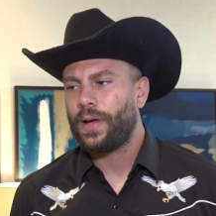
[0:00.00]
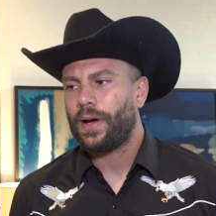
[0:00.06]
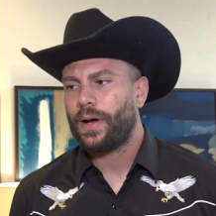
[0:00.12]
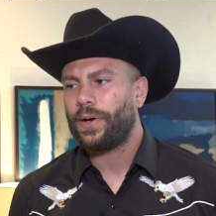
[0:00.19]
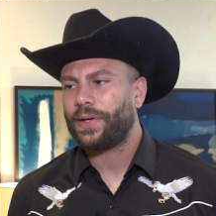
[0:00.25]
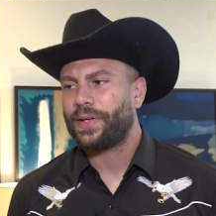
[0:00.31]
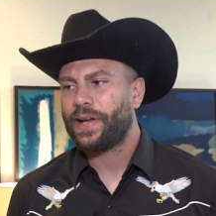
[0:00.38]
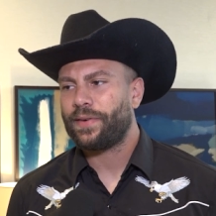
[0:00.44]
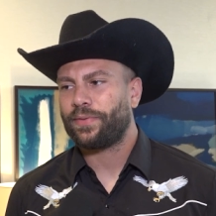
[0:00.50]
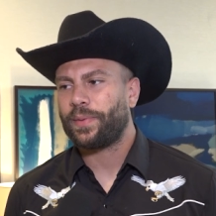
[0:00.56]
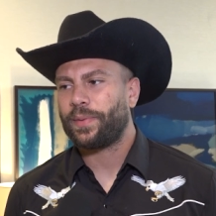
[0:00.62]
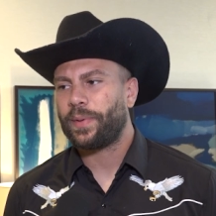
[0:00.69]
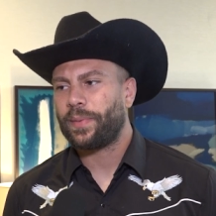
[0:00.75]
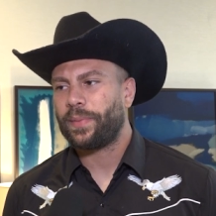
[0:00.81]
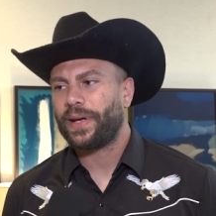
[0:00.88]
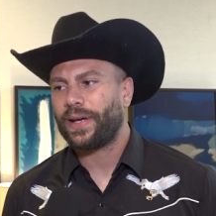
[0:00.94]
Uh,
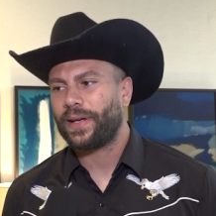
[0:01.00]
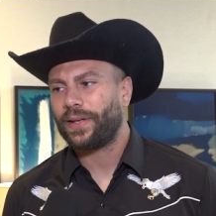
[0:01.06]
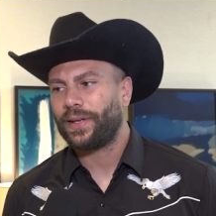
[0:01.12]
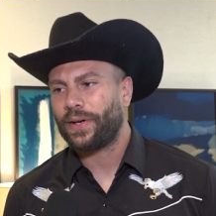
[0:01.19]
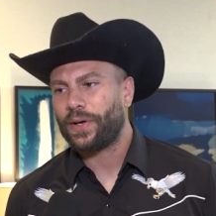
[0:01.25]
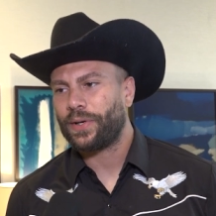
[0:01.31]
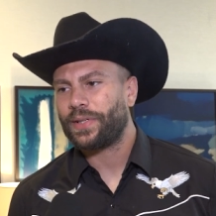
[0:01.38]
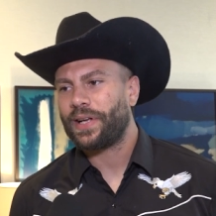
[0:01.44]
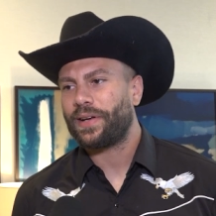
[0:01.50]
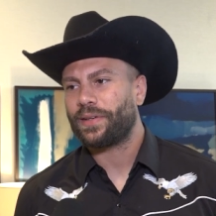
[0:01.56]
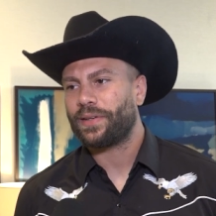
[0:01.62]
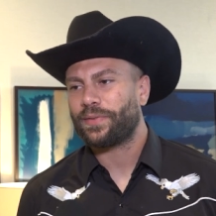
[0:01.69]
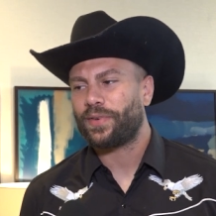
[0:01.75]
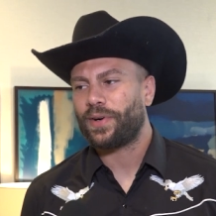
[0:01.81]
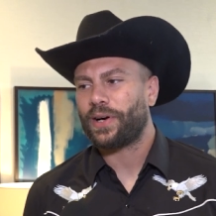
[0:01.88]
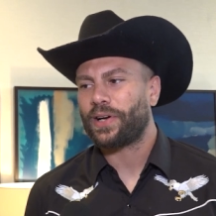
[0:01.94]
definitely big, you know,
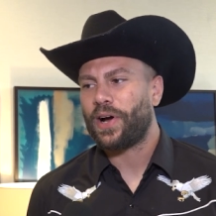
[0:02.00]
for our